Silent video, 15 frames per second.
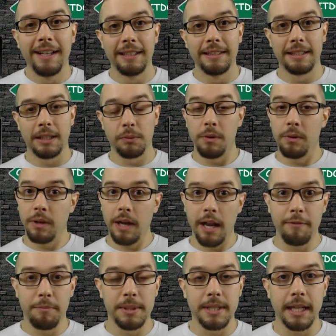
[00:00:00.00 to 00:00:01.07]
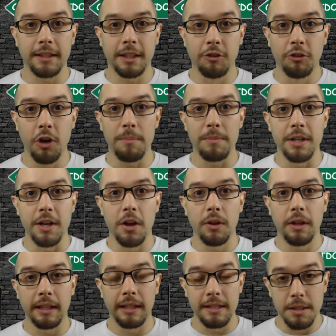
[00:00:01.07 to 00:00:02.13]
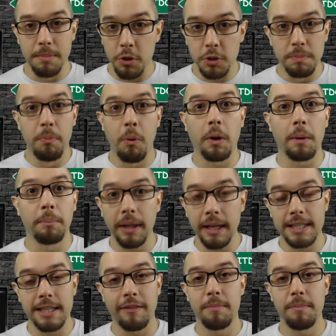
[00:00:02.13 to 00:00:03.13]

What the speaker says: He's like, well, we've got to protect the crypt, you know, like, it's the most important place.